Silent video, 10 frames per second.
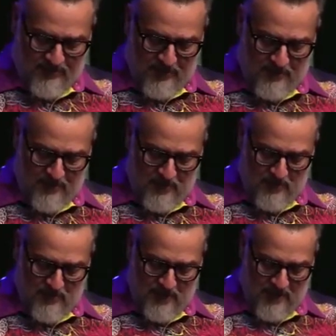in front of
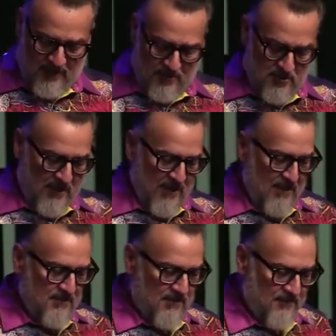you, in, in your
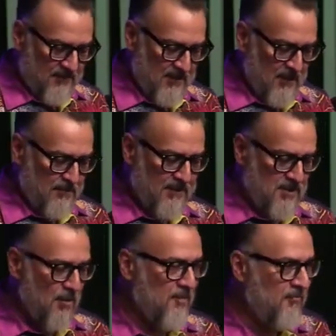hand, lift it up.
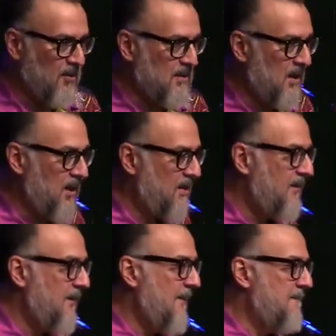Let's go before God.